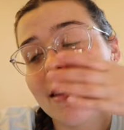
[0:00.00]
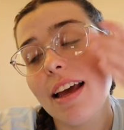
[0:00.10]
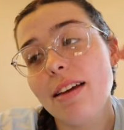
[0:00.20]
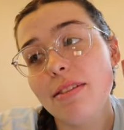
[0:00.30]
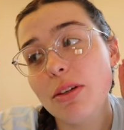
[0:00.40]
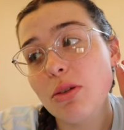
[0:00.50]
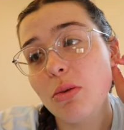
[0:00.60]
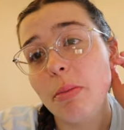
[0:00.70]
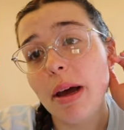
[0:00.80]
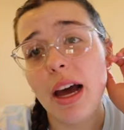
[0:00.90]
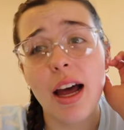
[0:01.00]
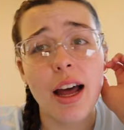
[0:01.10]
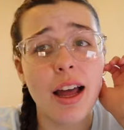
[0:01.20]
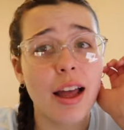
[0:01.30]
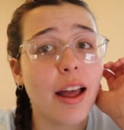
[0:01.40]
I feel so
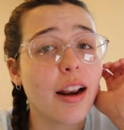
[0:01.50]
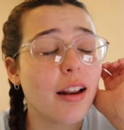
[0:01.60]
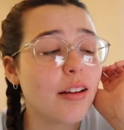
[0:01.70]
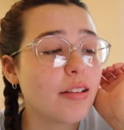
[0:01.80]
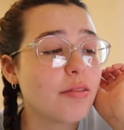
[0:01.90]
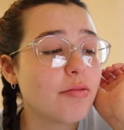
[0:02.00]
bad.